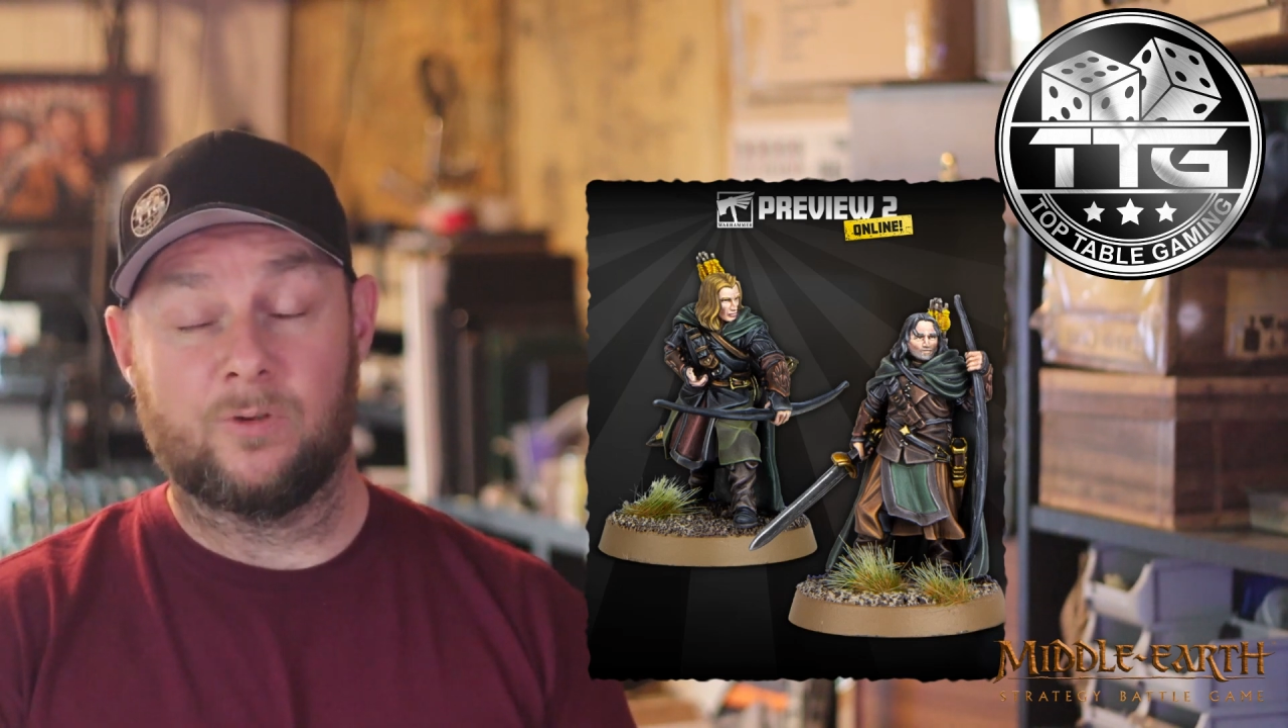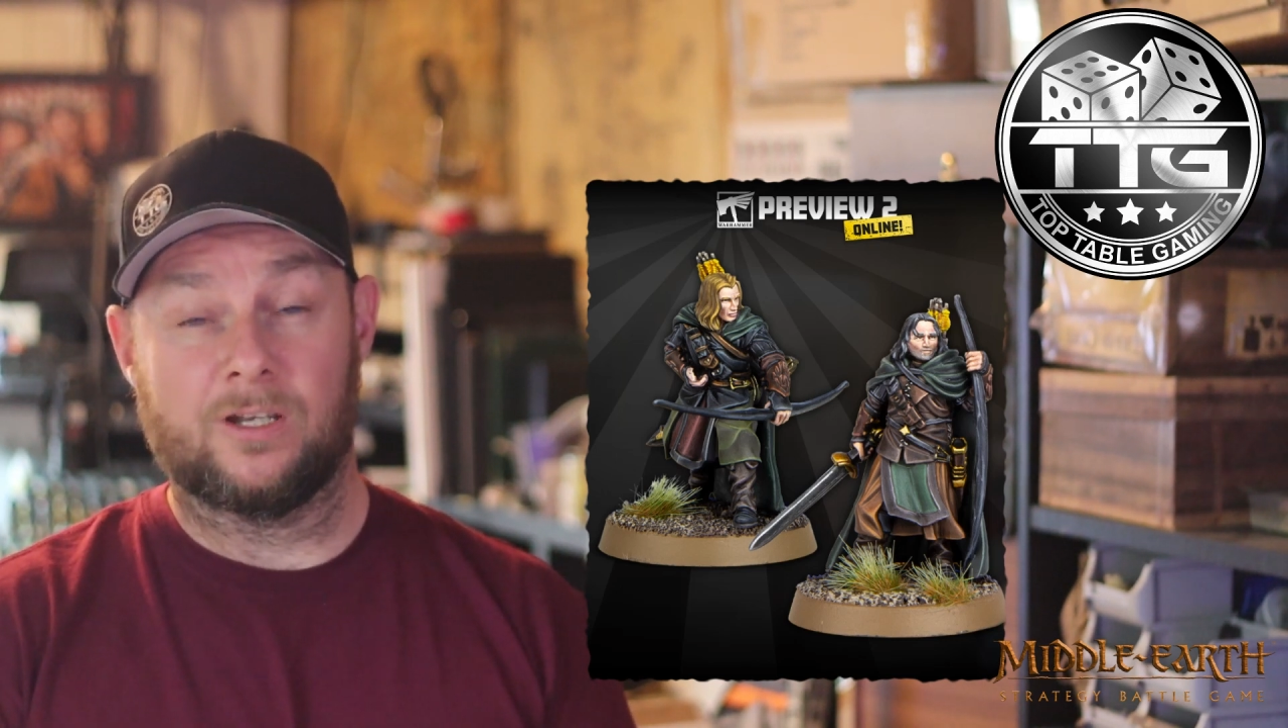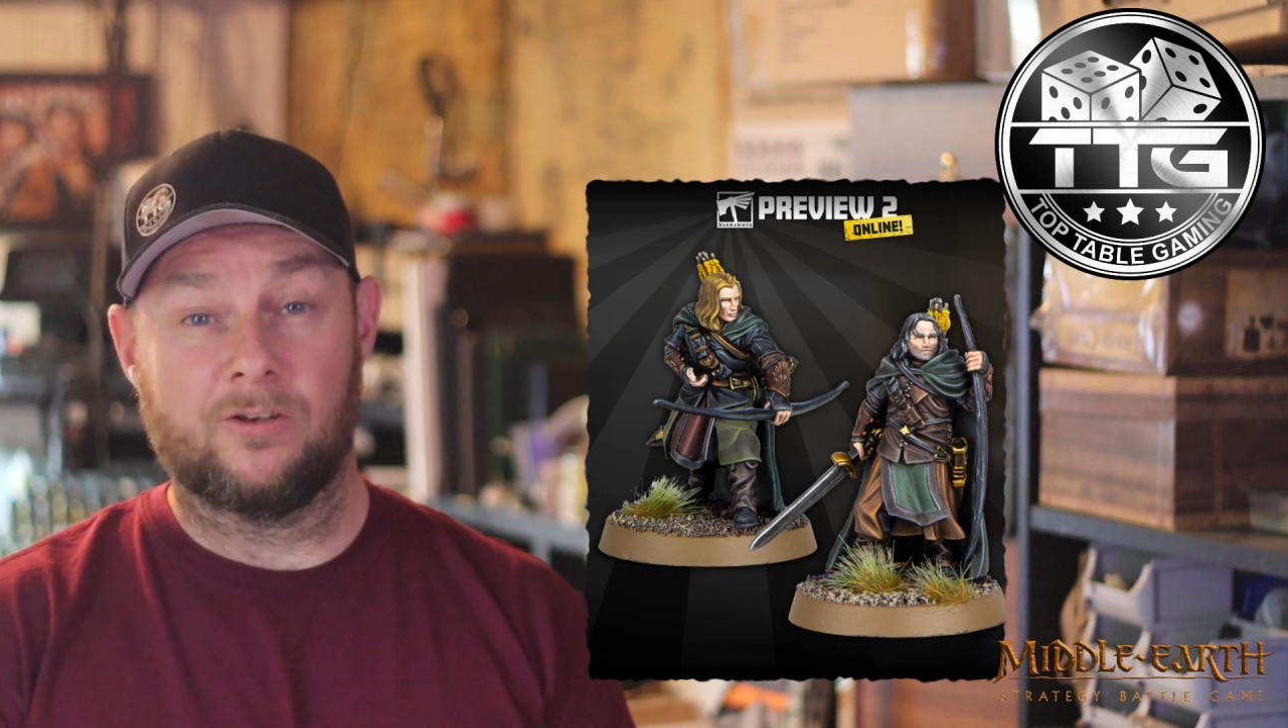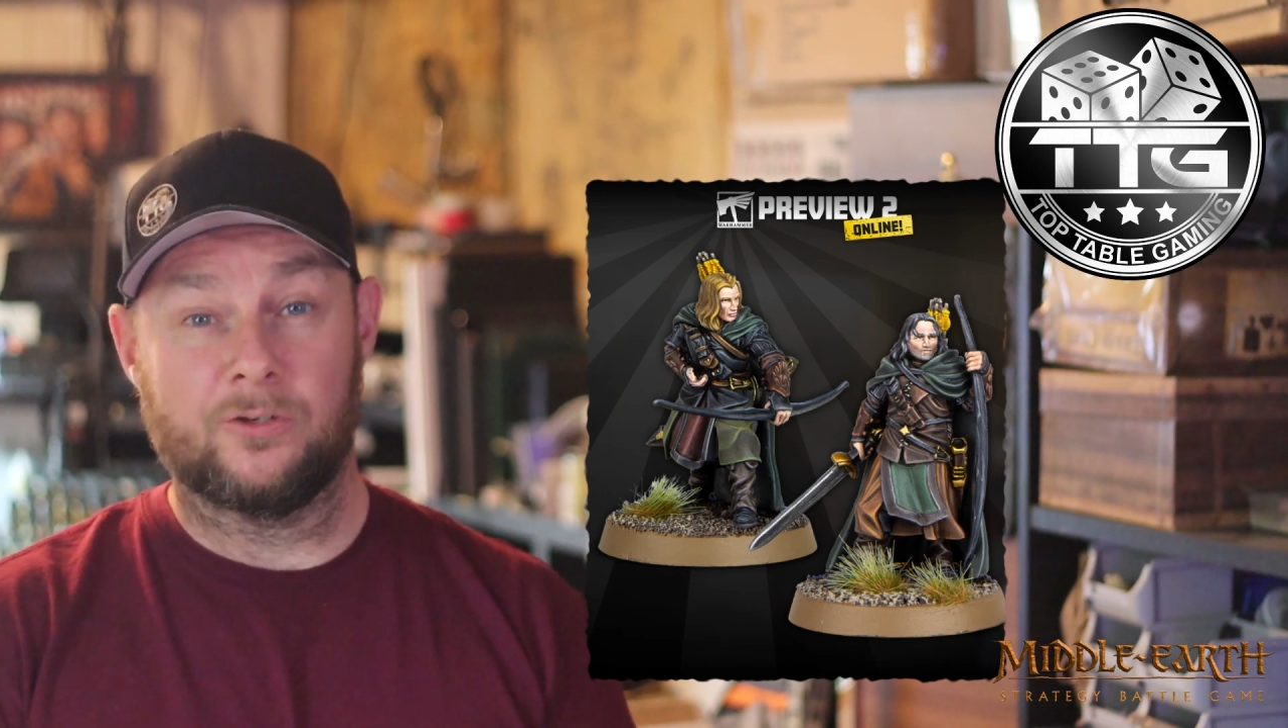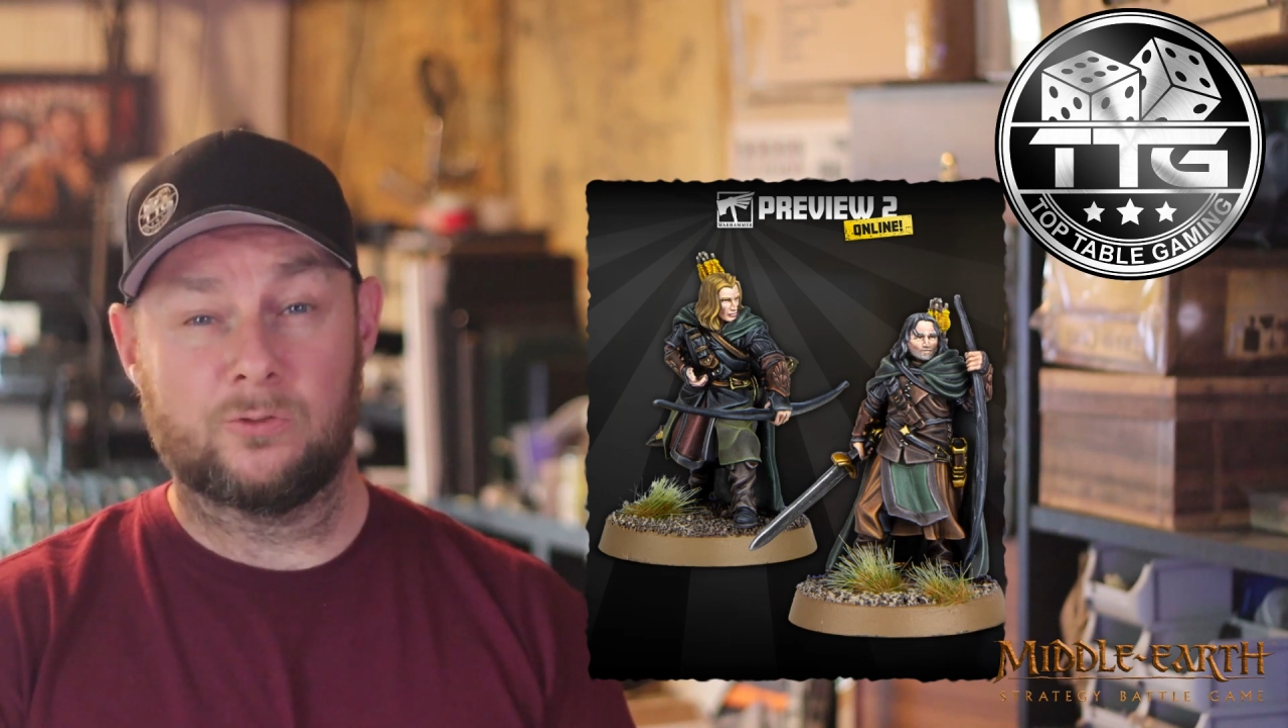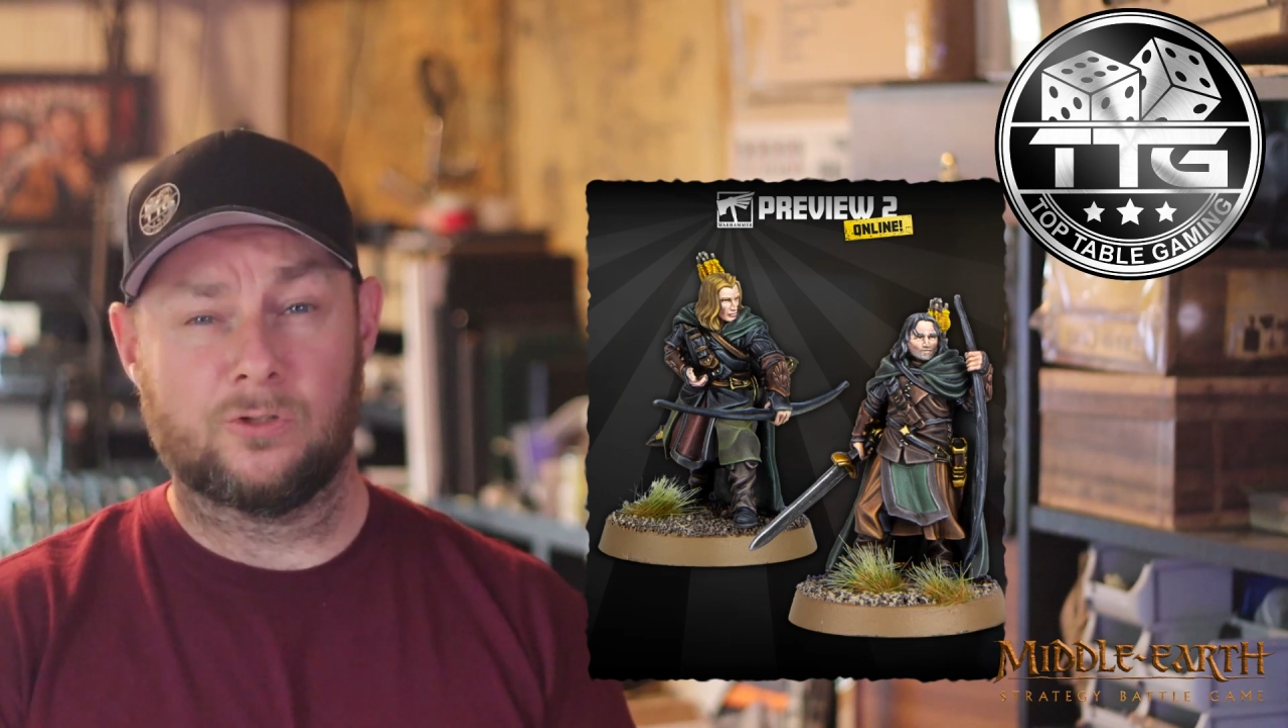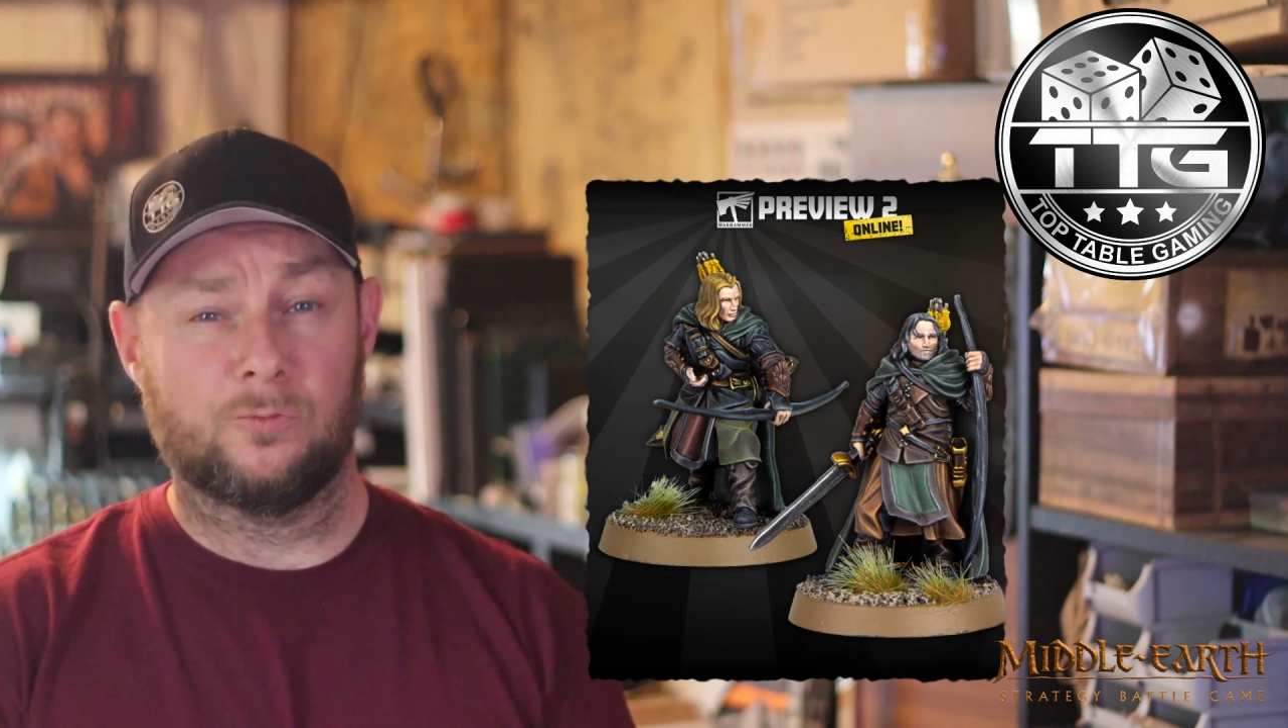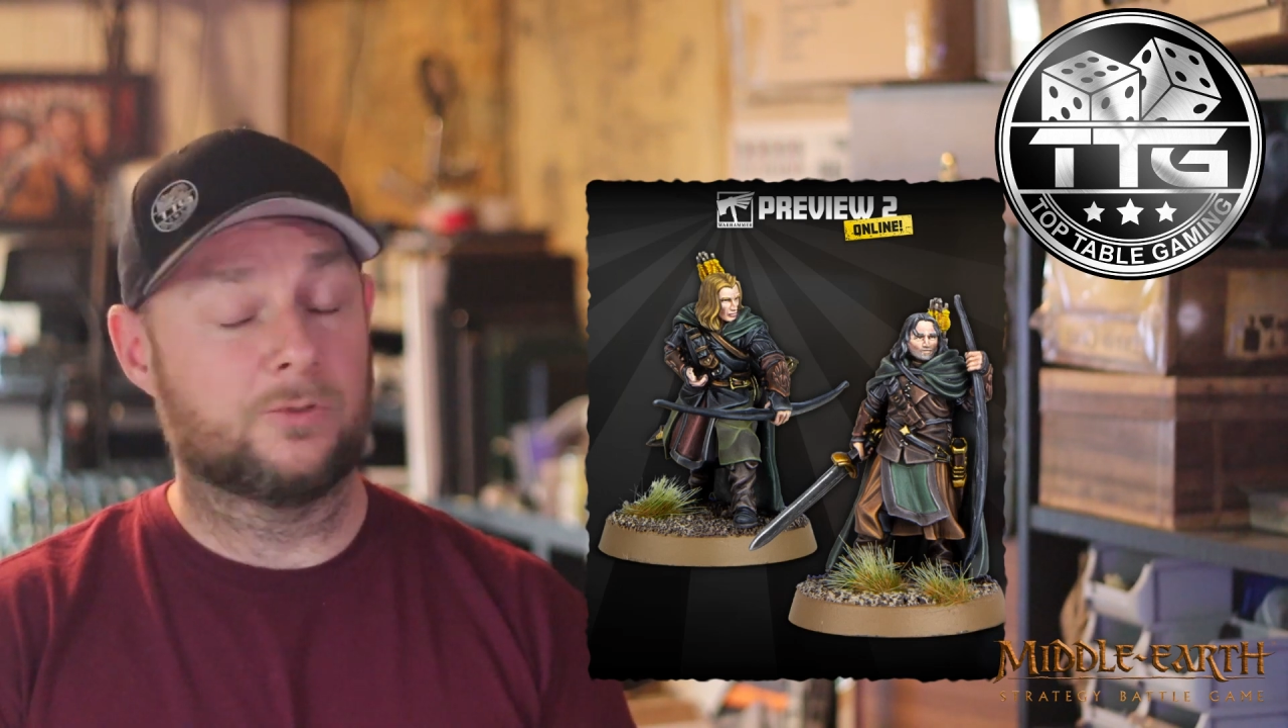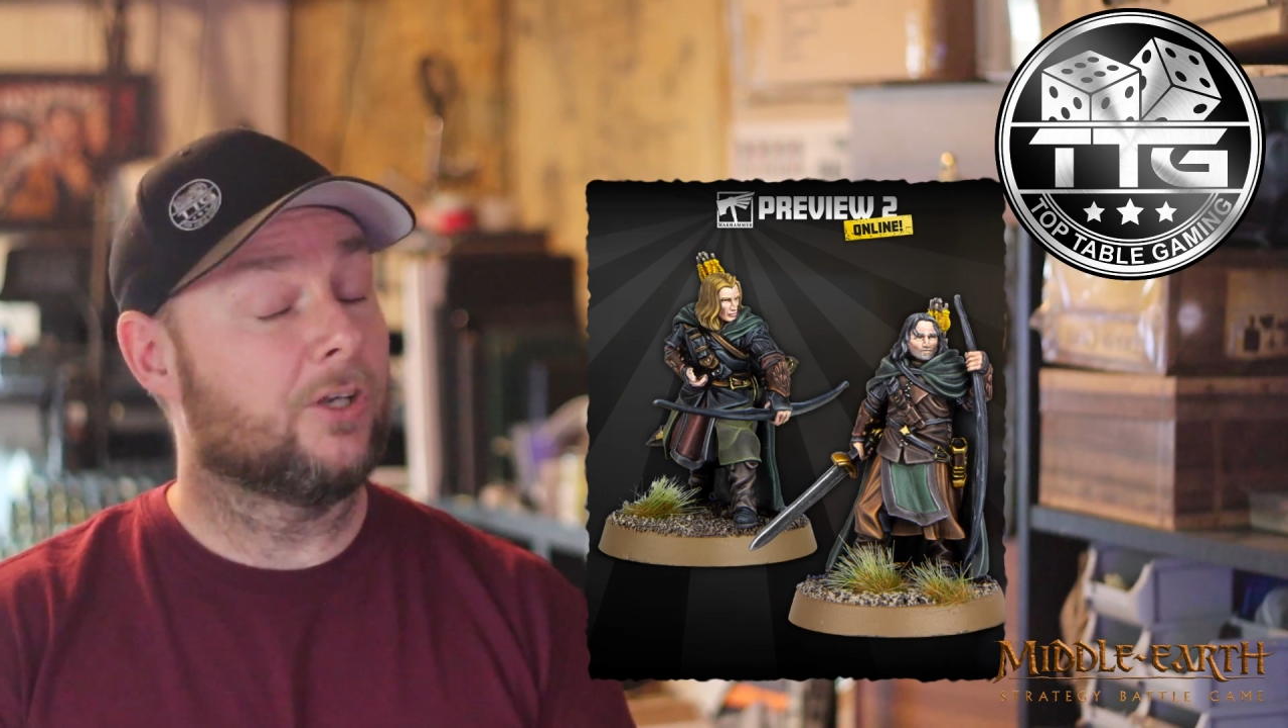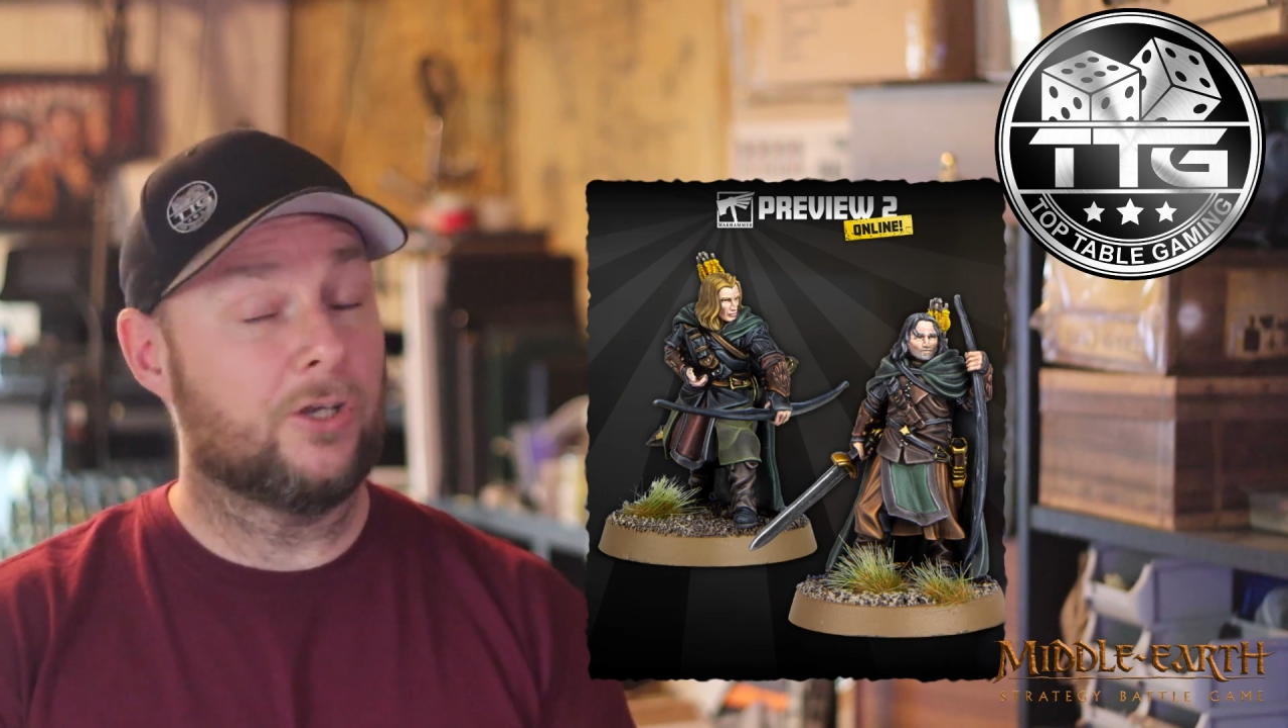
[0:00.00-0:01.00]
we got new
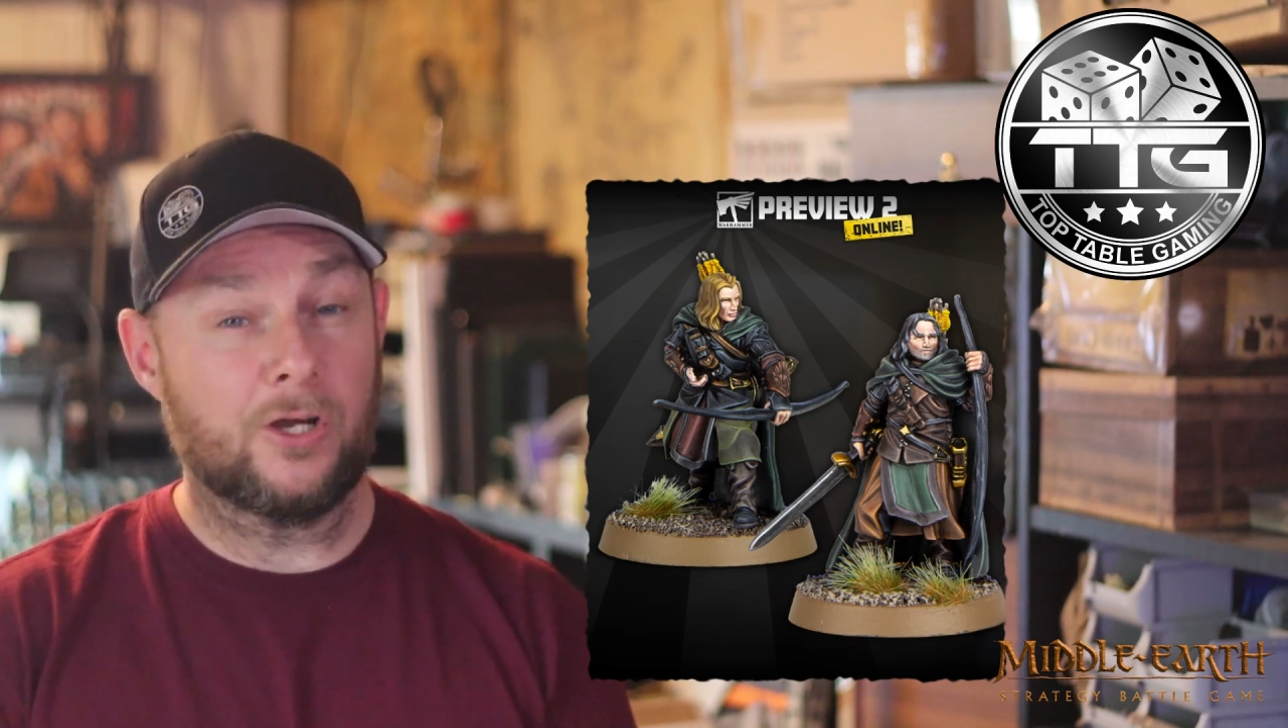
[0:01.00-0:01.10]
sculpts?